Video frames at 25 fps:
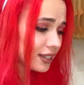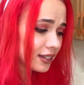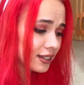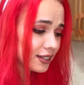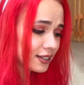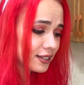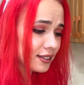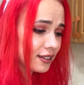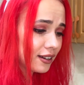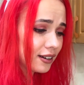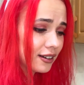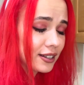
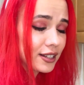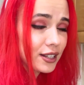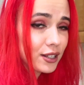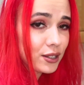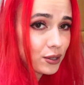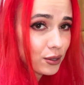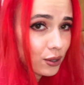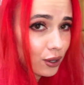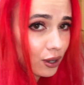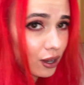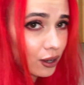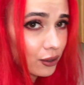started
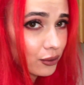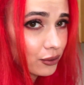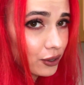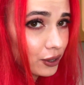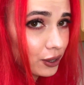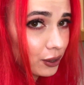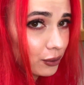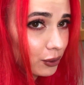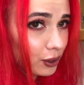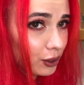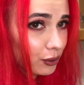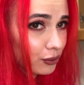to
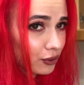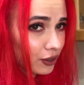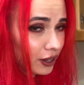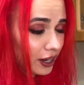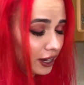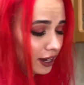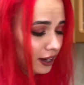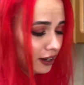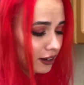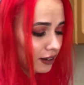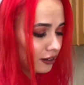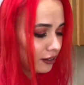coughing with
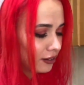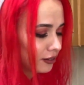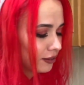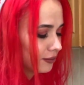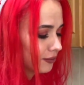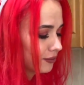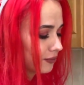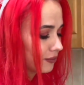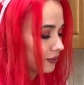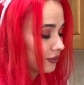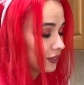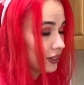air,
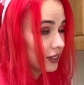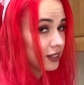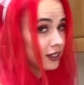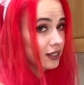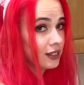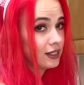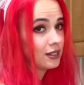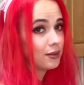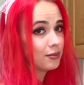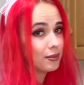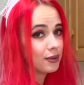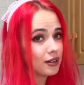
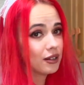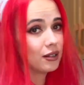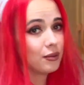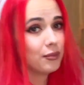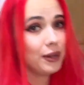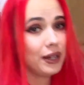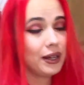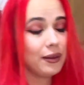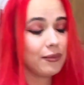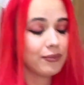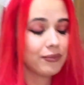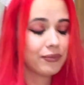typical
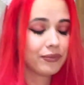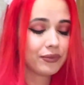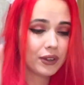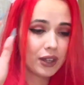me.